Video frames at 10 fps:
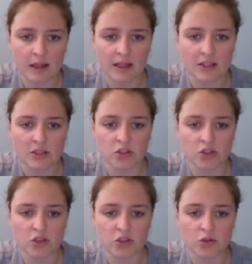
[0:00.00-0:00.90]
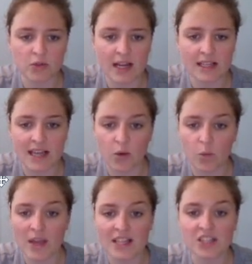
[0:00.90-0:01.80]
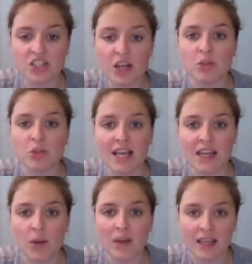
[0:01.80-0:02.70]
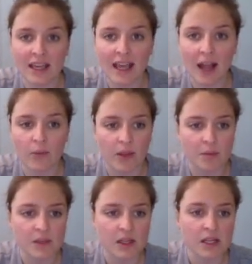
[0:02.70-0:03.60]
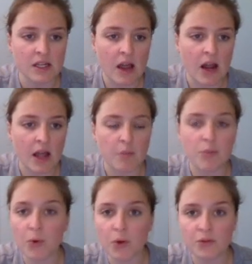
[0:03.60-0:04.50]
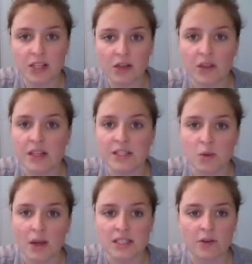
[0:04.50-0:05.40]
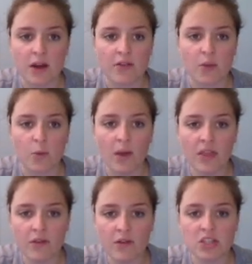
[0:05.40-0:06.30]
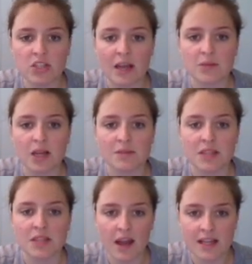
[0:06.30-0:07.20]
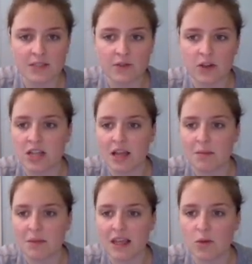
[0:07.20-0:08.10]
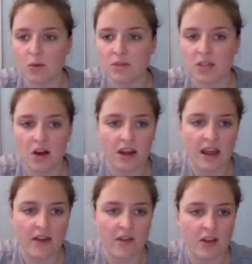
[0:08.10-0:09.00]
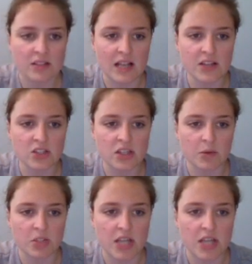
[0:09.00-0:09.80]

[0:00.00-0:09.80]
straight down, we can double check it, we can count them. And I can prove to you that it's 25. The width of our shape times the height of our shape equals our area. So let's just double check.